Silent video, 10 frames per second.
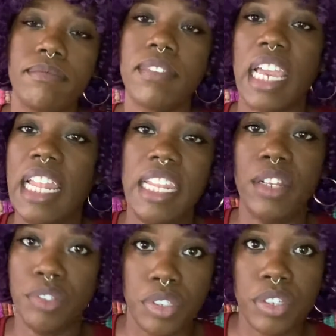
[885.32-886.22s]
And then it'll
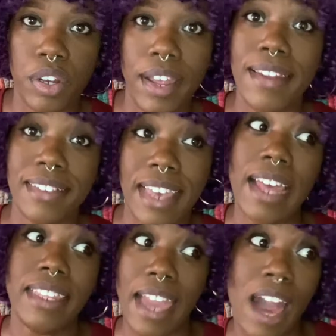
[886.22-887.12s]
just turn out
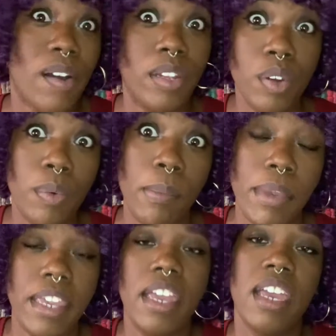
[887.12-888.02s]
exactly how I knew it would
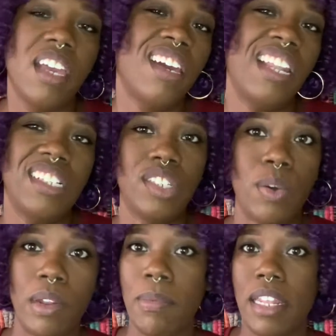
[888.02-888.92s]
be. And I just don't
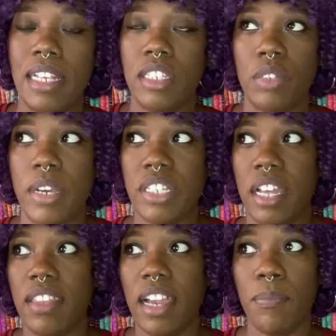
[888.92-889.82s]
want to be in that situation. I
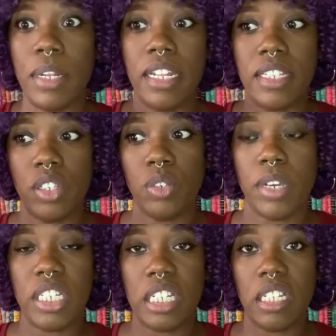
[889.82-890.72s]
think I've been in that
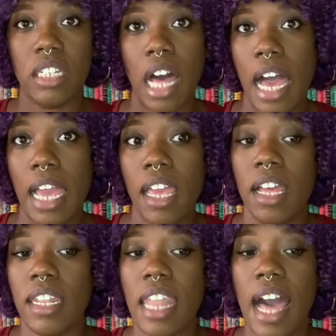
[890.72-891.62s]
situation a lot,
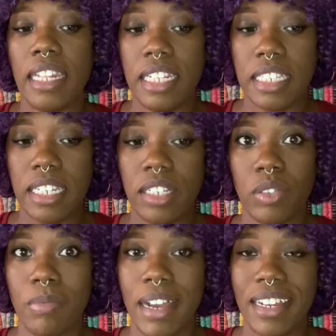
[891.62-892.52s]
not listening to
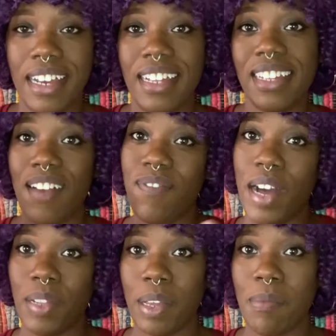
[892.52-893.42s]
my gut, not
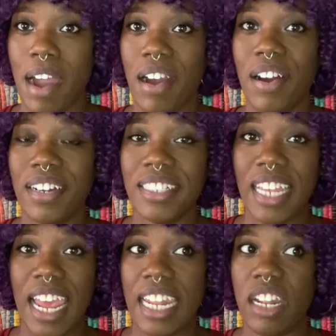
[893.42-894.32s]
following my heart.
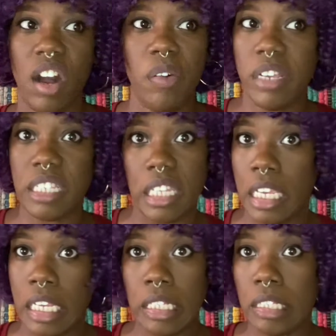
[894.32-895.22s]
And it always
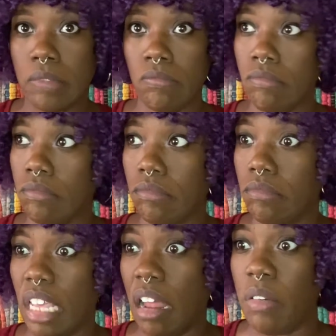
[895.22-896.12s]
leads
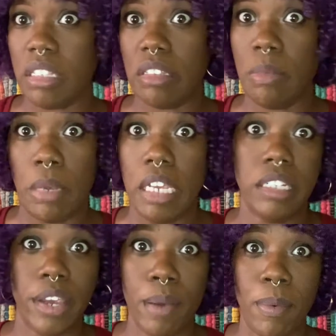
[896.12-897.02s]
it always ends up being
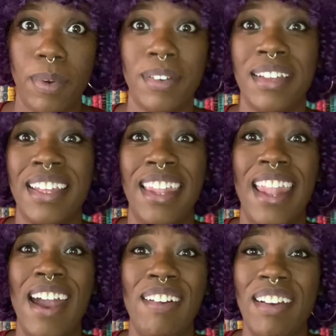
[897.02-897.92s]
terrible.
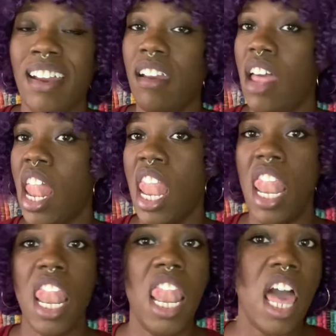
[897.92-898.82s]

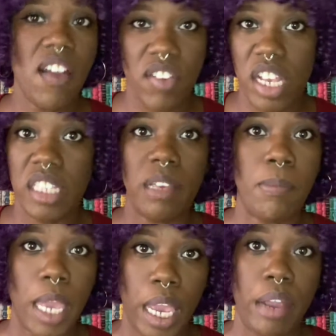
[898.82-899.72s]
Never ends up
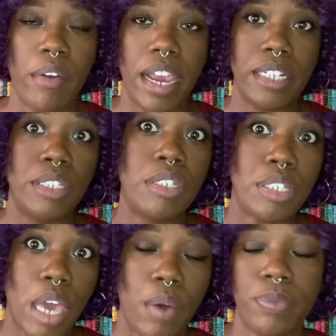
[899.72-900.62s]
being great.
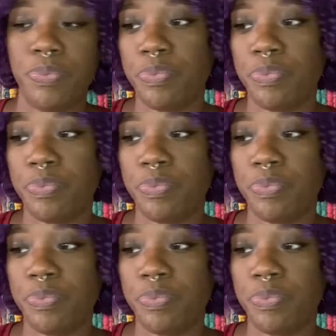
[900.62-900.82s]
So